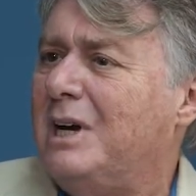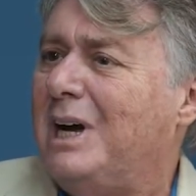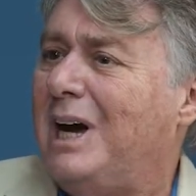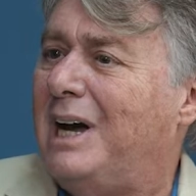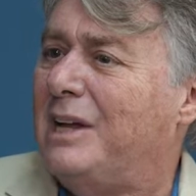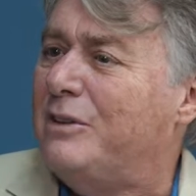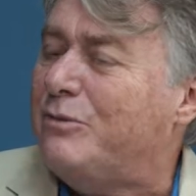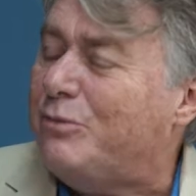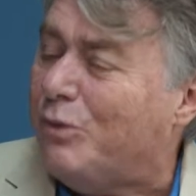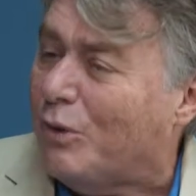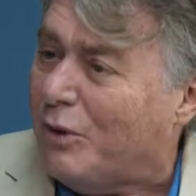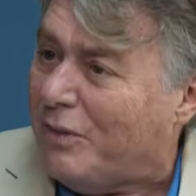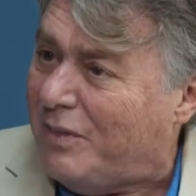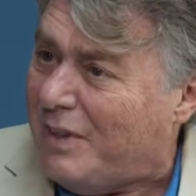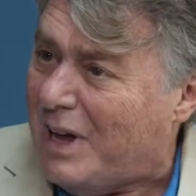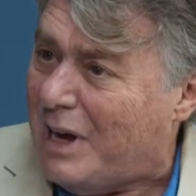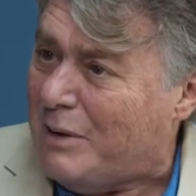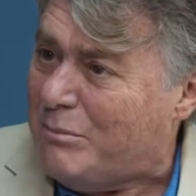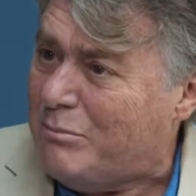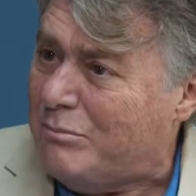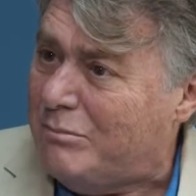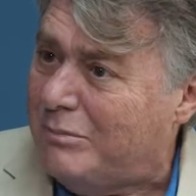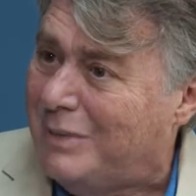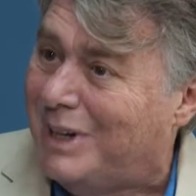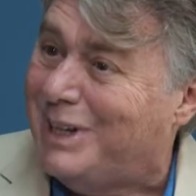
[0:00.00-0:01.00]
And for
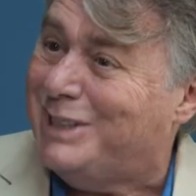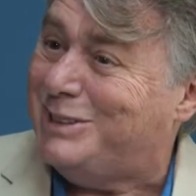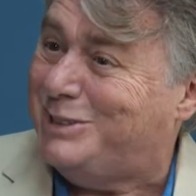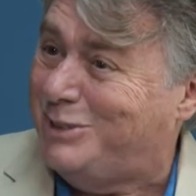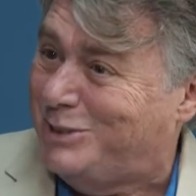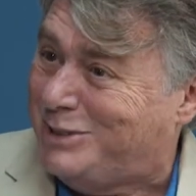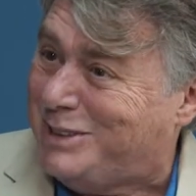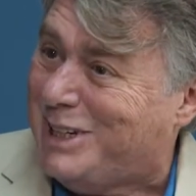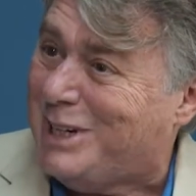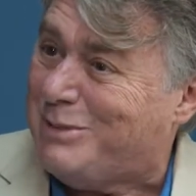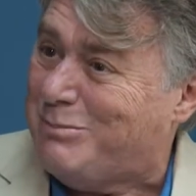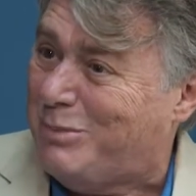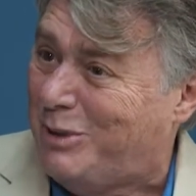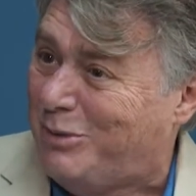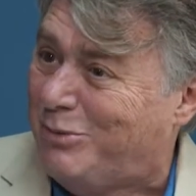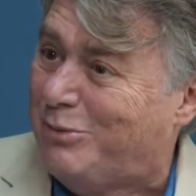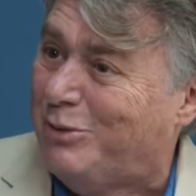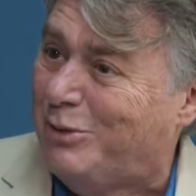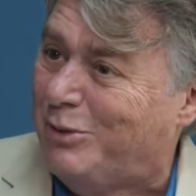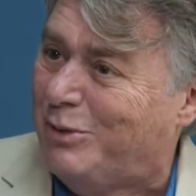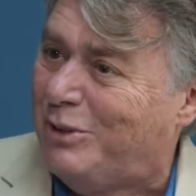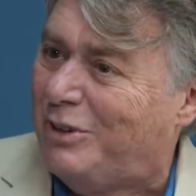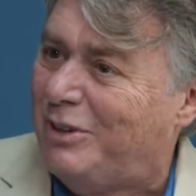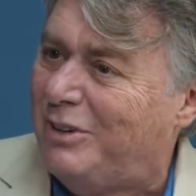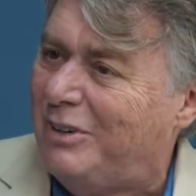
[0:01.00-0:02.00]
them, as you said
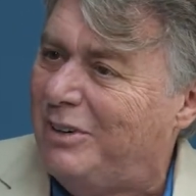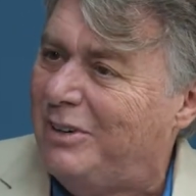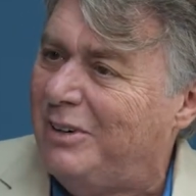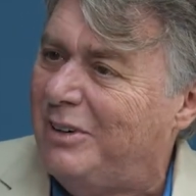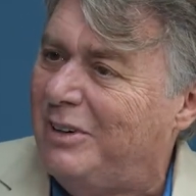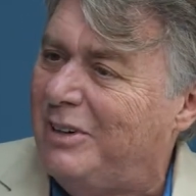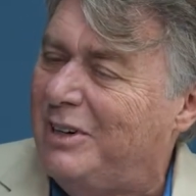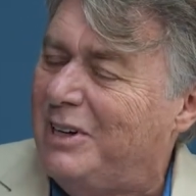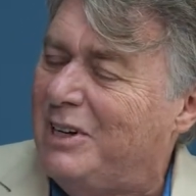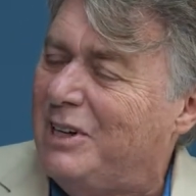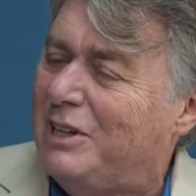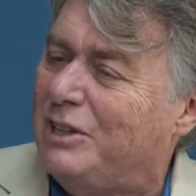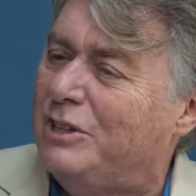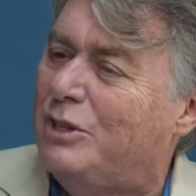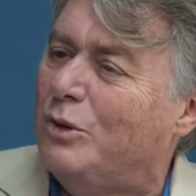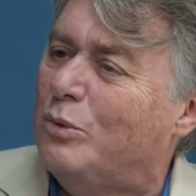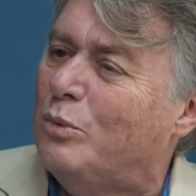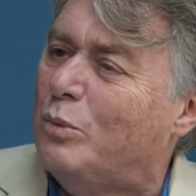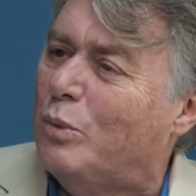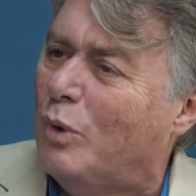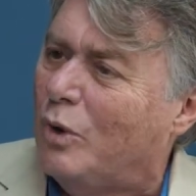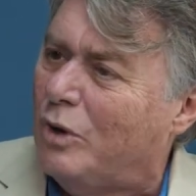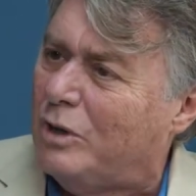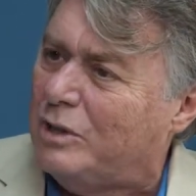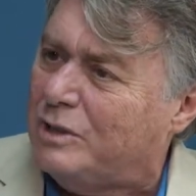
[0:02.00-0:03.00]
before, the
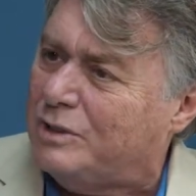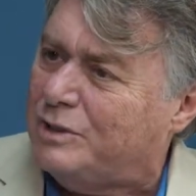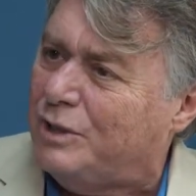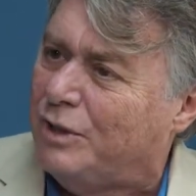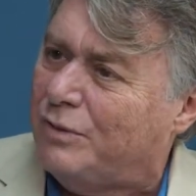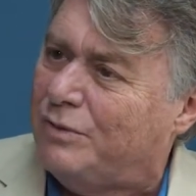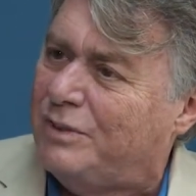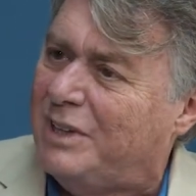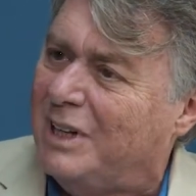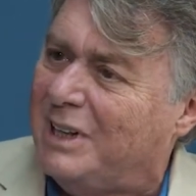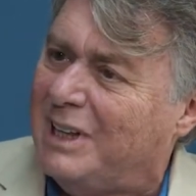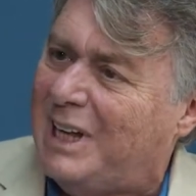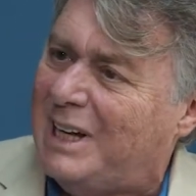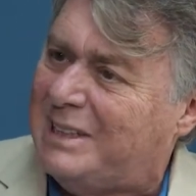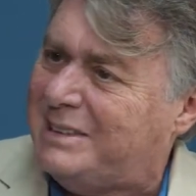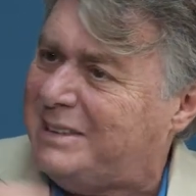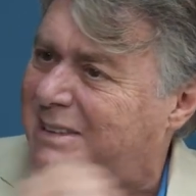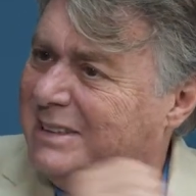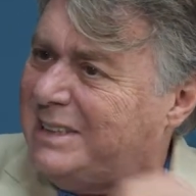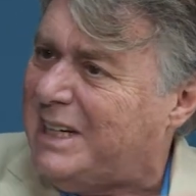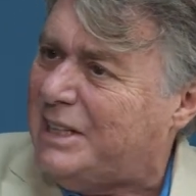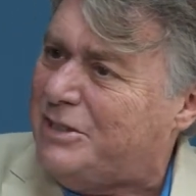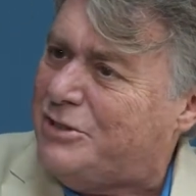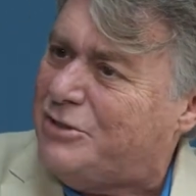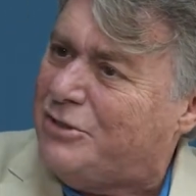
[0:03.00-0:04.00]
wars of the
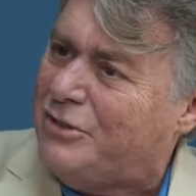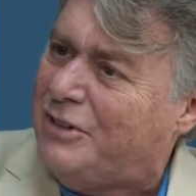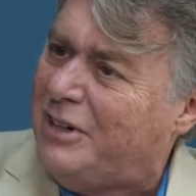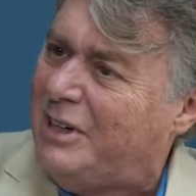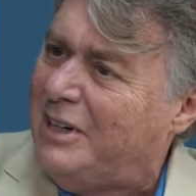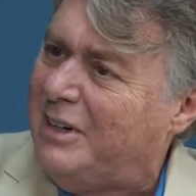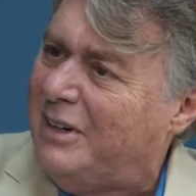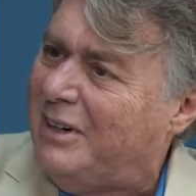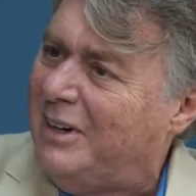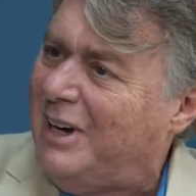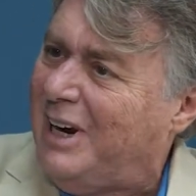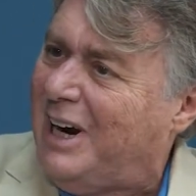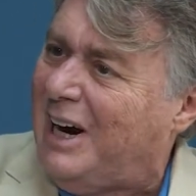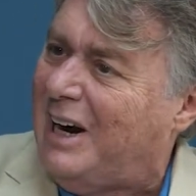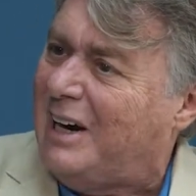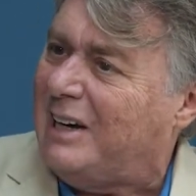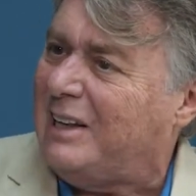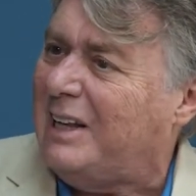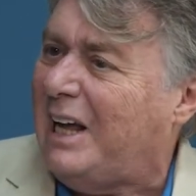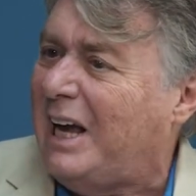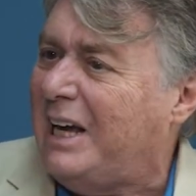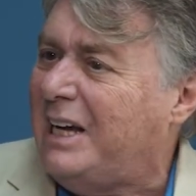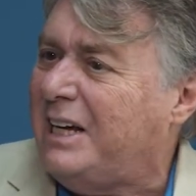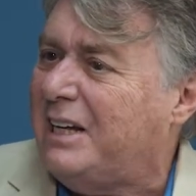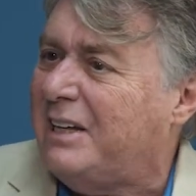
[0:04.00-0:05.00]
last century are
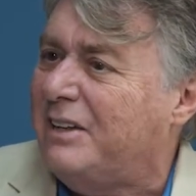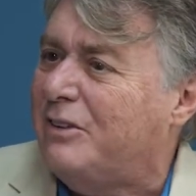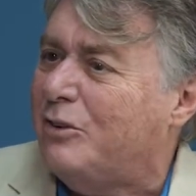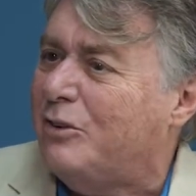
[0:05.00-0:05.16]
like